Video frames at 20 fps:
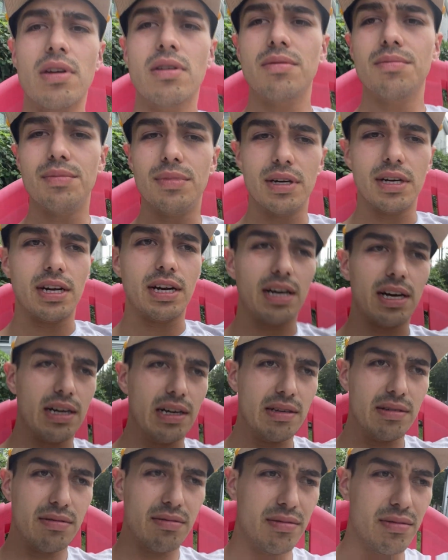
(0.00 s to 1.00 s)
But
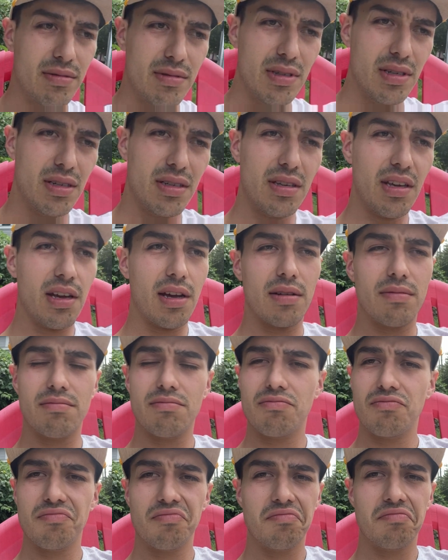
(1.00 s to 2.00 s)
yeah,
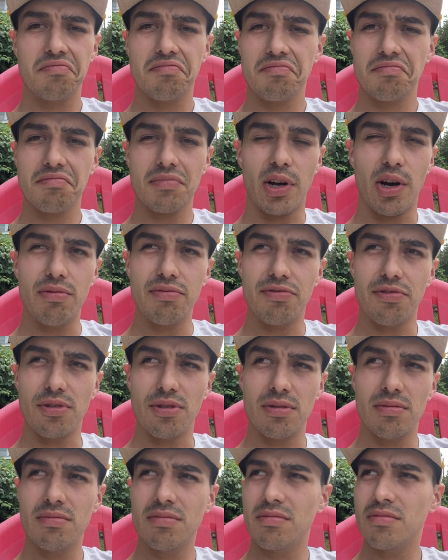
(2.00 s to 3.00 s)

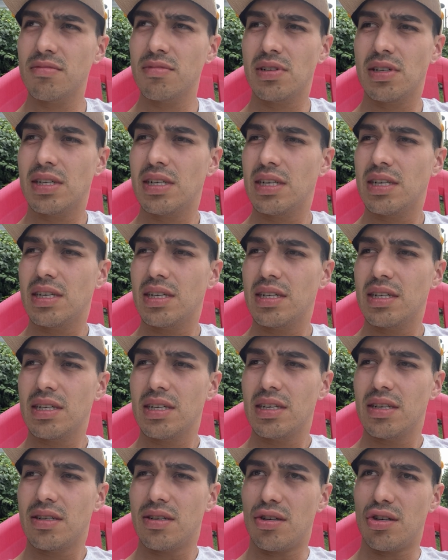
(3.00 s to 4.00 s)
hopeful.
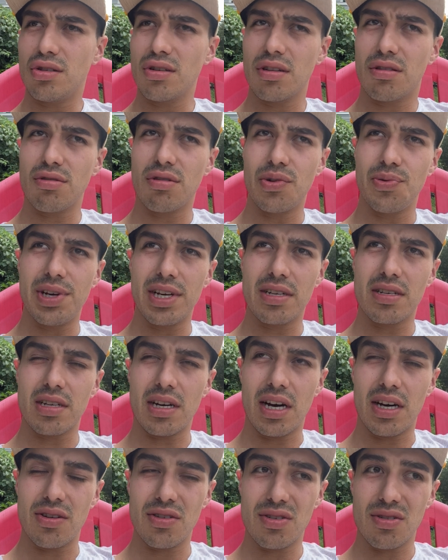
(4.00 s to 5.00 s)
Only 3 weeks
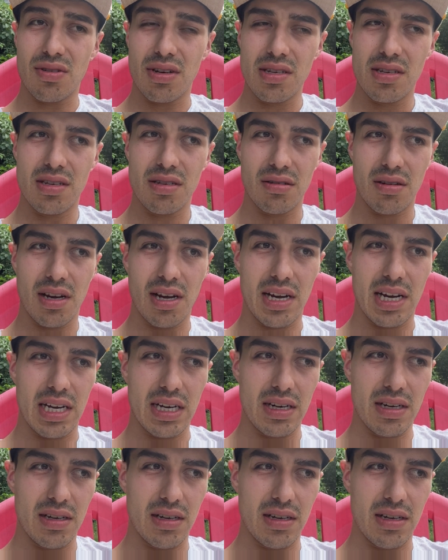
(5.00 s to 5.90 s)
out, so I still got